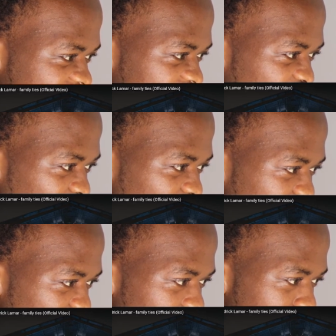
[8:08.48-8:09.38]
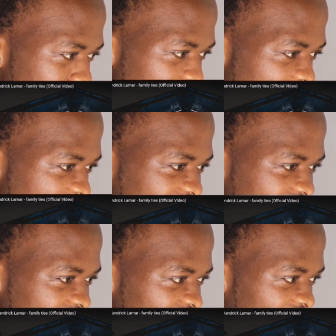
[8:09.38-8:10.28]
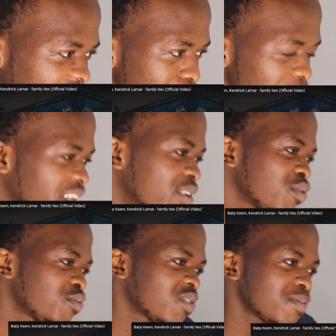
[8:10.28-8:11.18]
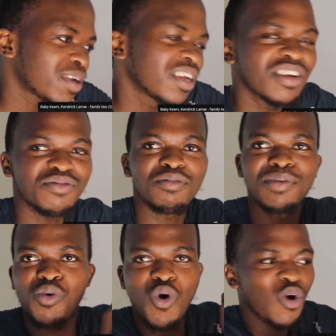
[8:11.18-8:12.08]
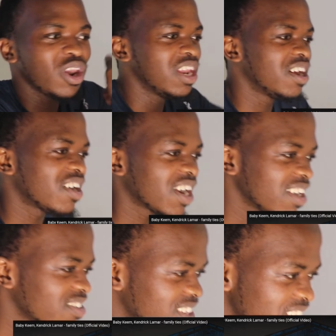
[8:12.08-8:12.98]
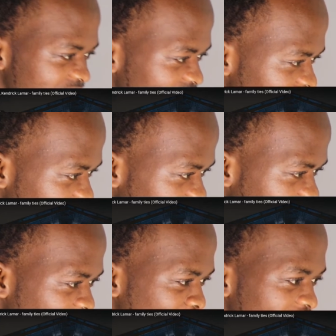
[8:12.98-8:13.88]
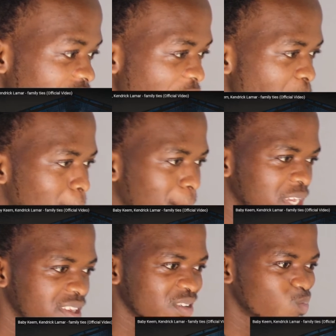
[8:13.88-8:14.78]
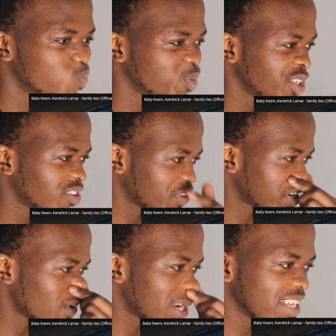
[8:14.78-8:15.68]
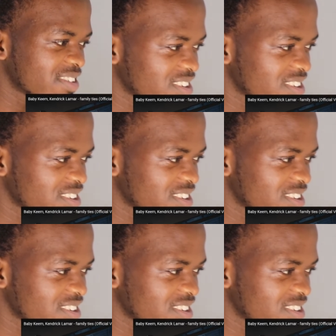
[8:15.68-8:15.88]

is lit also from the behind, right? The background is separated from the wall, right? And yeah, it's very well lit.